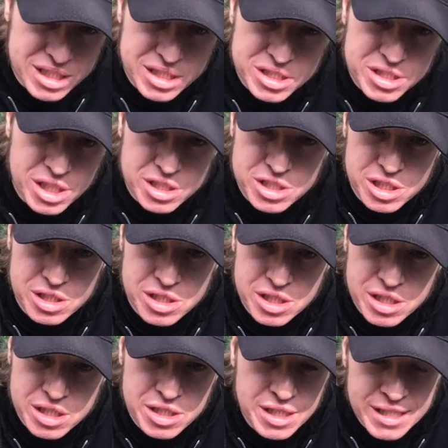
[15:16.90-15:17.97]
he's such a
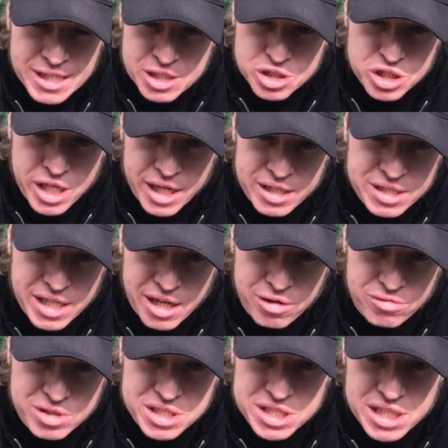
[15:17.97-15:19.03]
good check down
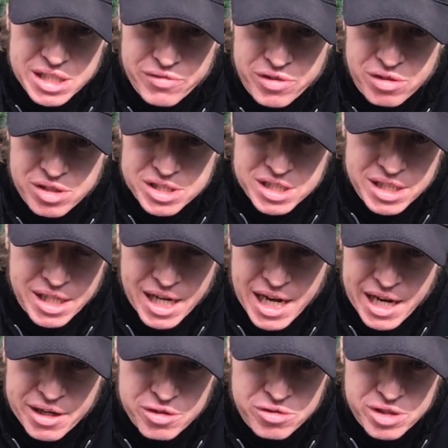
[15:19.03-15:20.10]
receiver as a
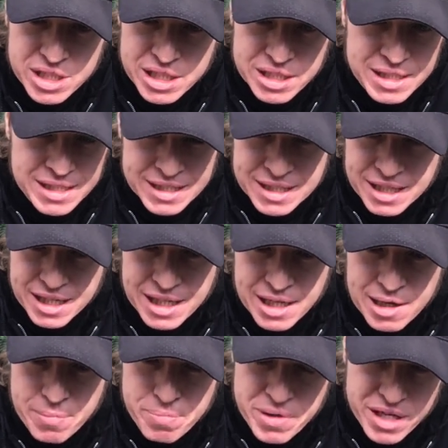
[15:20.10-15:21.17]
guy who can
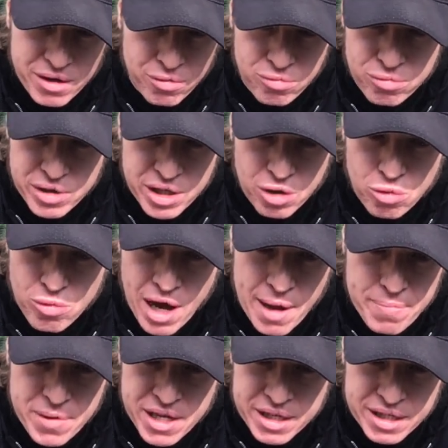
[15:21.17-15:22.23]
be a real
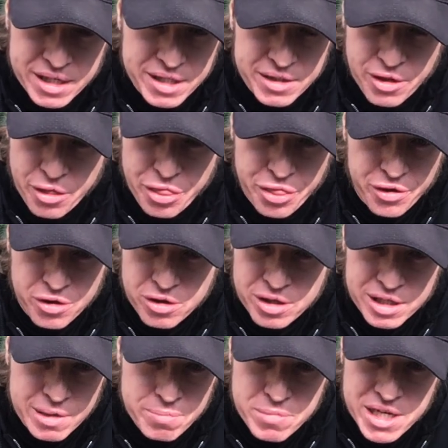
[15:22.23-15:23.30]
weapon in the third
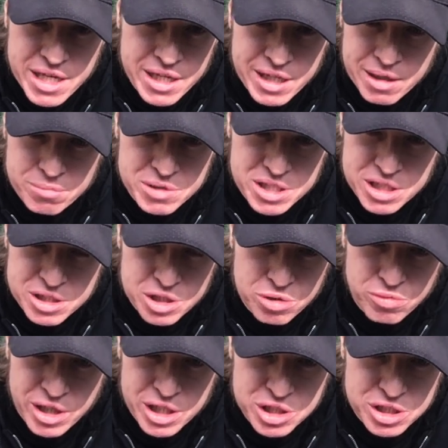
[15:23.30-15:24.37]
and medium
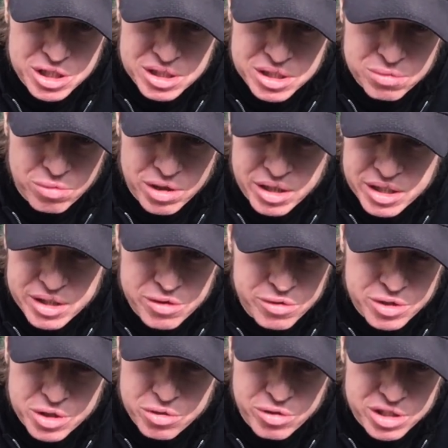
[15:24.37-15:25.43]
situations where you
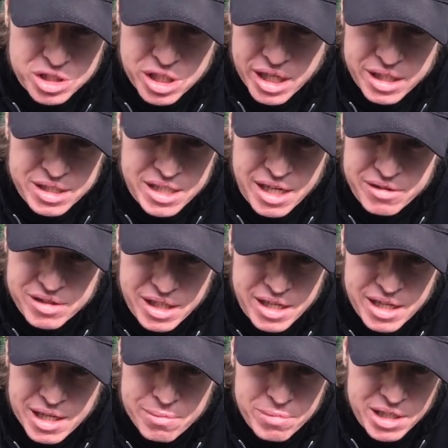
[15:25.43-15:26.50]
do a check down to
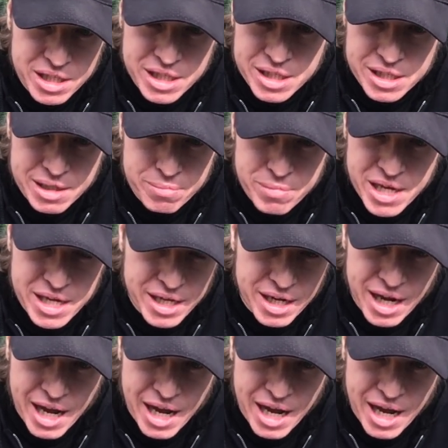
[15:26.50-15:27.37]
him and he can make it